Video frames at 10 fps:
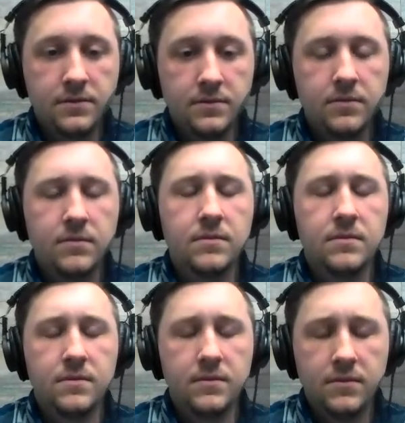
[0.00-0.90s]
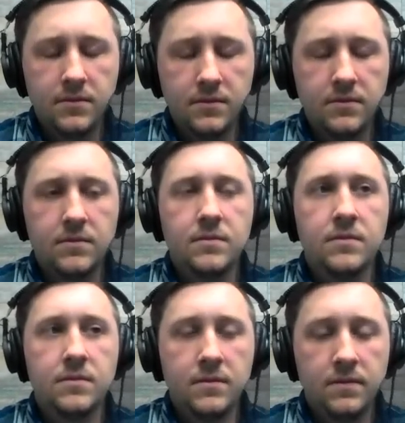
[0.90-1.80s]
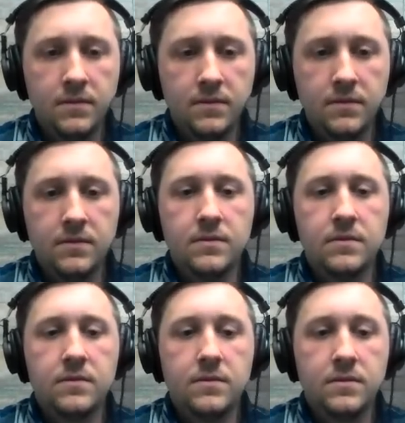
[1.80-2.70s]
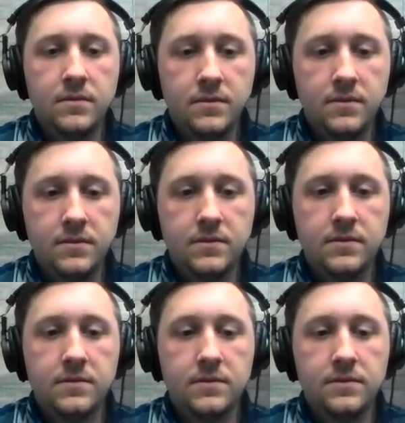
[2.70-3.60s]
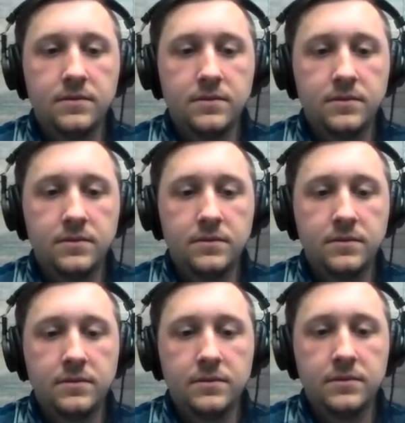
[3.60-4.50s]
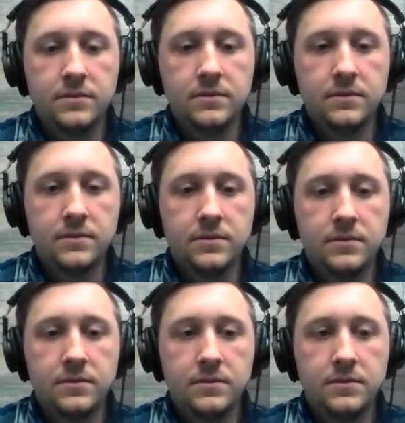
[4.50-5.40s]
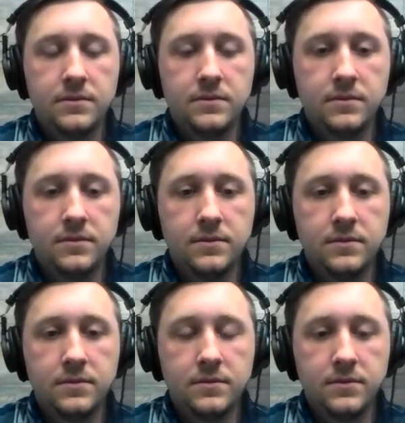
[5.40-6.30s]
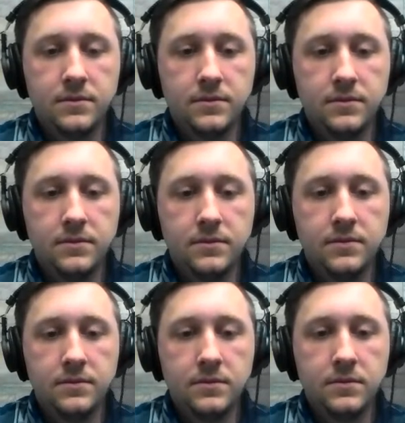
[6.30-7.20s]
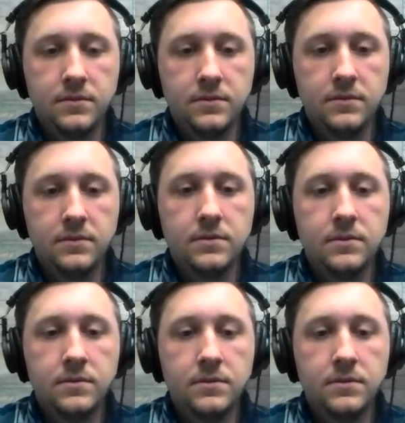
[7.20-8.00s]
This person isn't speaking.